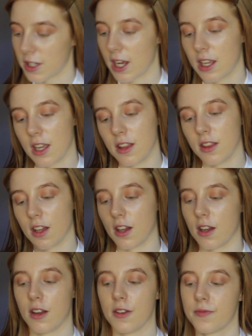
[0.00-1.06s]
taking
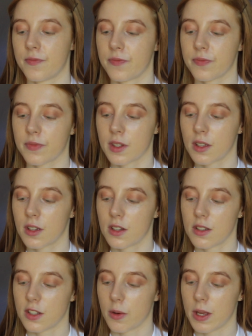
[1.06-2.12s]
the
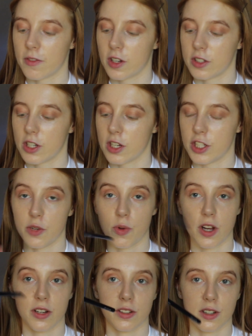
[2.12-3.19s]
Zoeva
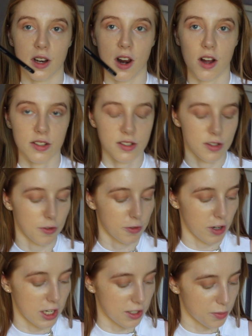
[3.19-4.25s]
221 Luxe Soft
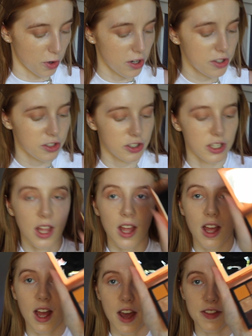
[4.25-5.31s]
Crease Brush,
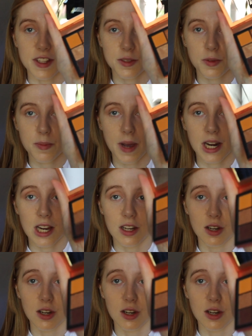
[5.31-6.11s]
and this is what the palette